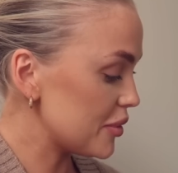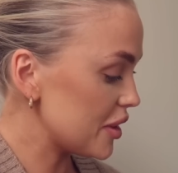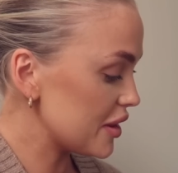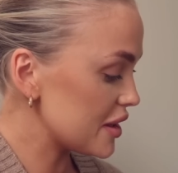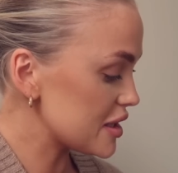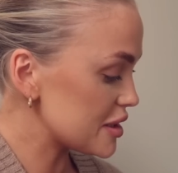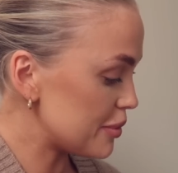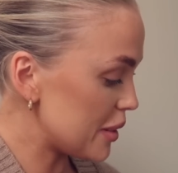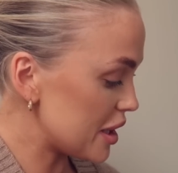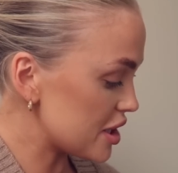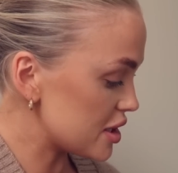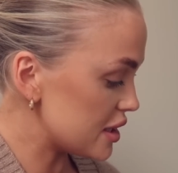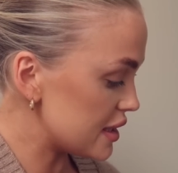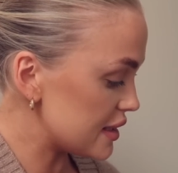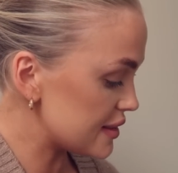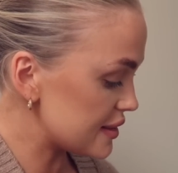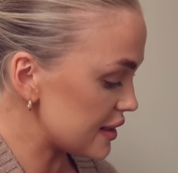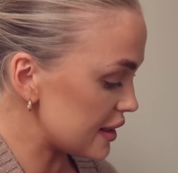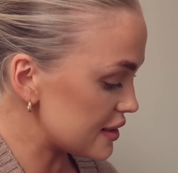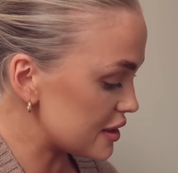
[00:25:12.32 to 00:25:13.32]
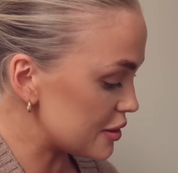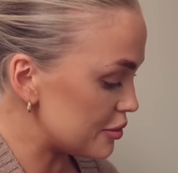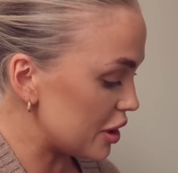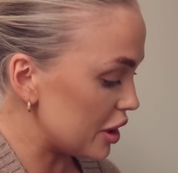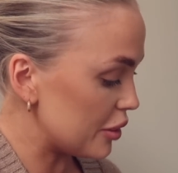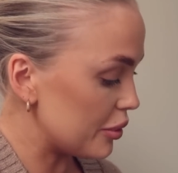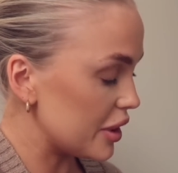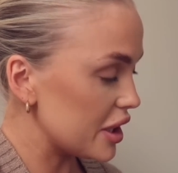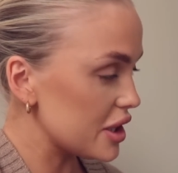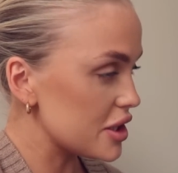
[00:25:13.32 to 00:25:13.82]
I think the specialist said to
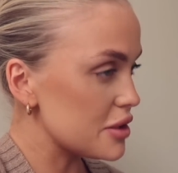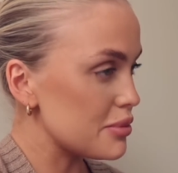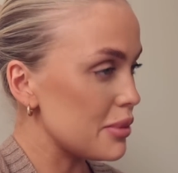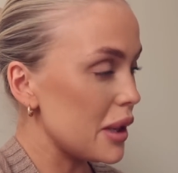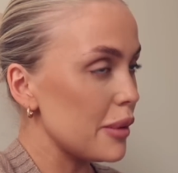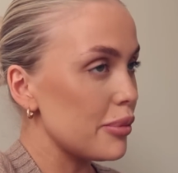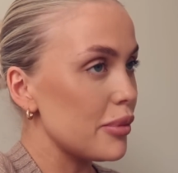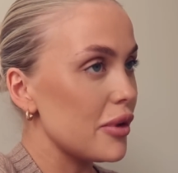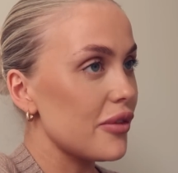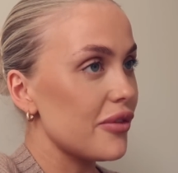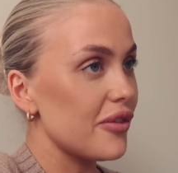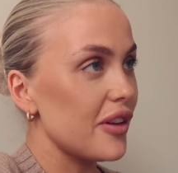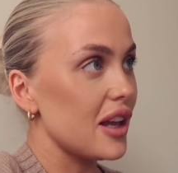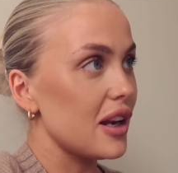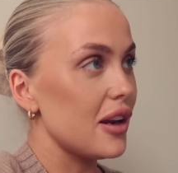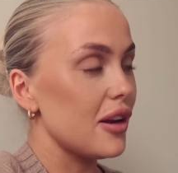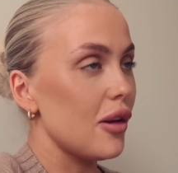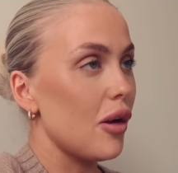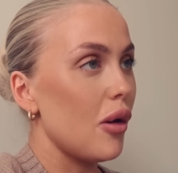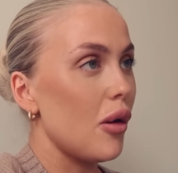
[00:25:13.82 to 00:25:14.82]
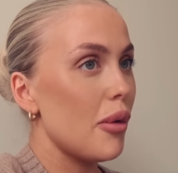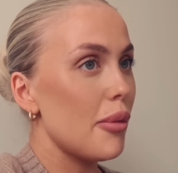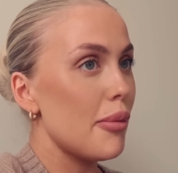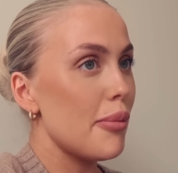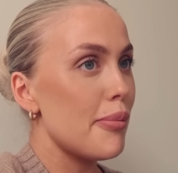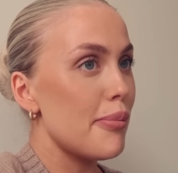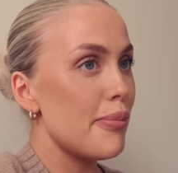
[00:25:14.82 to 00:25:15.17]
me, which made me feel a lot